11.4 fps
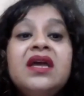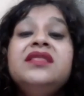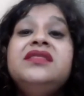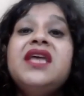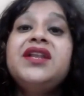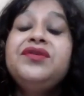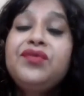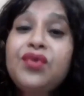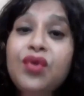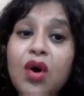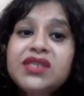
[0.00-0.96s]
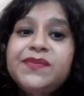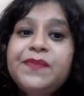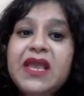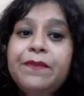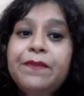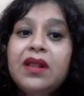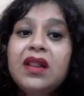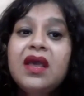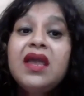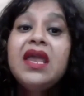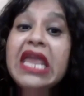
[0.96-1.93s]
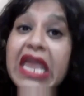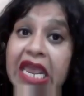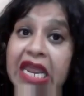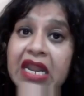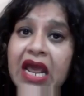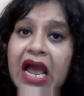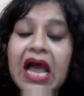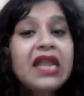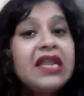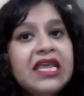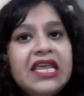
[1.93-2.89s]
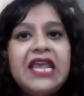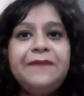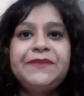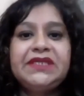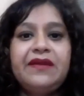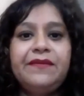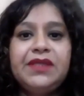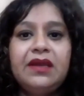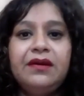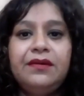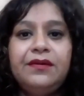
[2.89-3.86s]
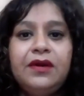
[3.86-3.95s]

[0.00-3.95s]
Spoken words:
that draws people in and keeps them there.